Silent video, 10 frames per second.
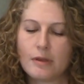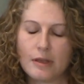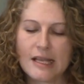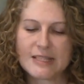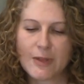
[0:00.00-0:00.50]

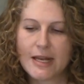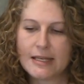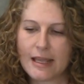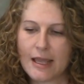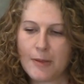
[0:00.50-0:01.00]
explaining
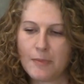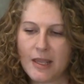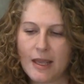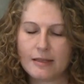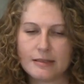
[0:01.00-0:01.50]
to him
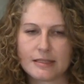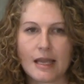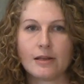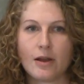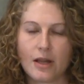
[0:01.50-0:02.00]
he hadn't
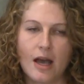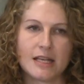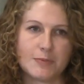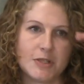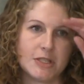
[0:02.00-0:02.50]
signed on to
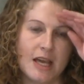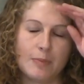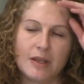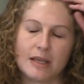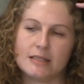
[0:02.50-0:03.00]
hospice yet
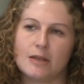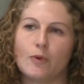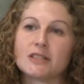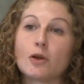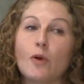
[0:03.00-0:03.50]
because he
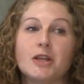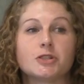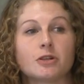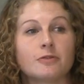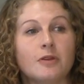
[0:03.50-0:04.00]
wasn't quite
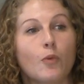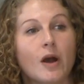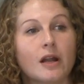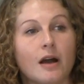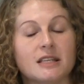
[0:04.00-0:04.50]
sure if he
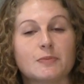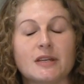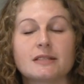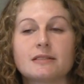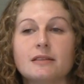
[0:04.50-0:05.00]
wanted
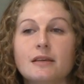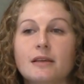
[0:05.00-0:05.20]
hospice.